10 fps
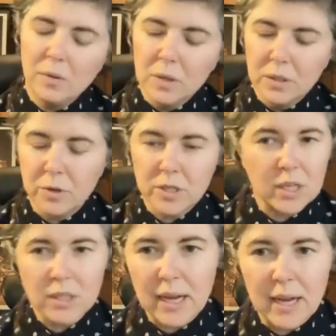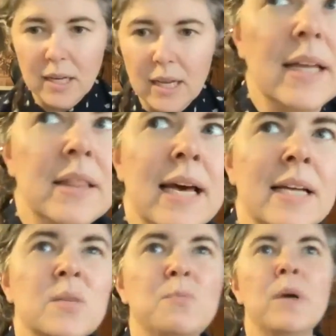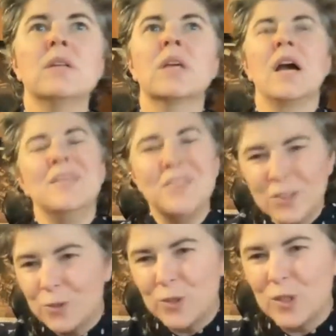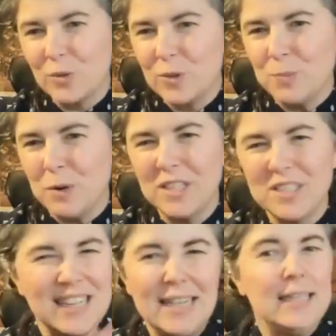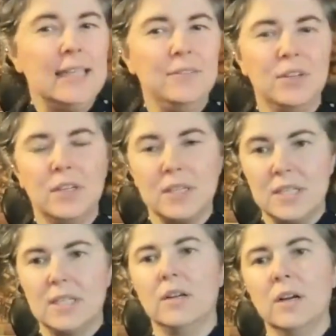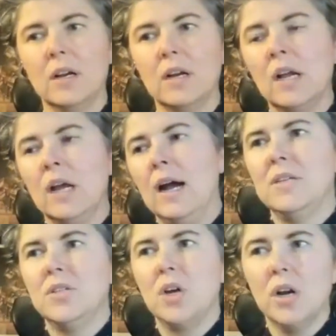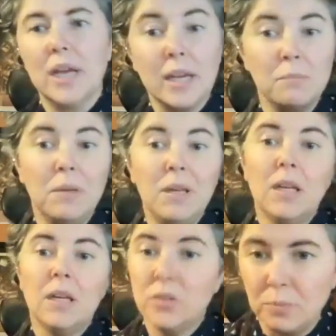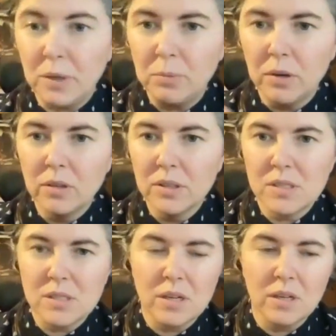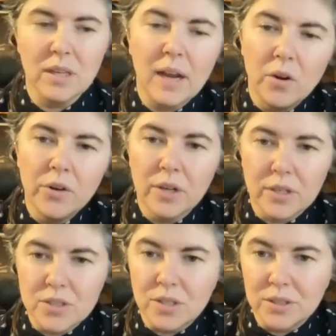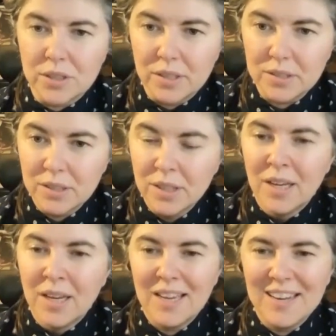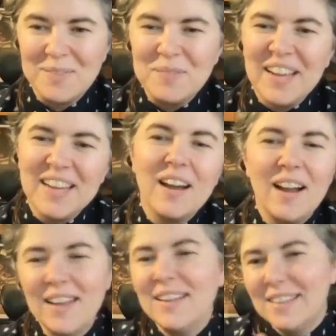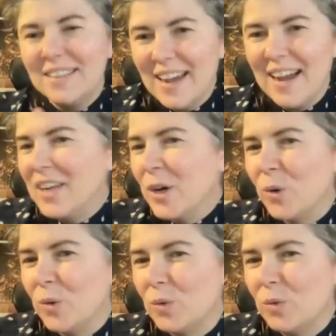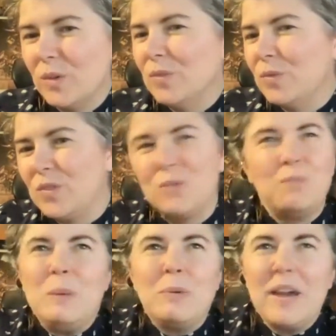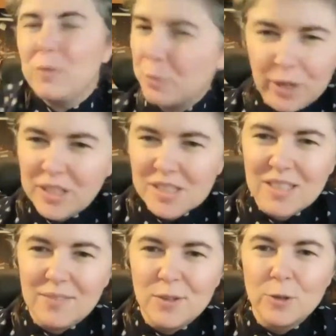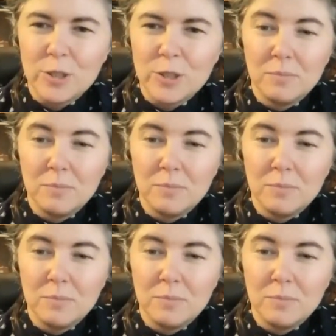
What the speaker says: I really appreciate that. And that's been kind of an interesting response that I didn't even consider in talking and meeting new people is they're like, oh, you're a consultant. And I'm like, yeah, I know people have a preconceived notion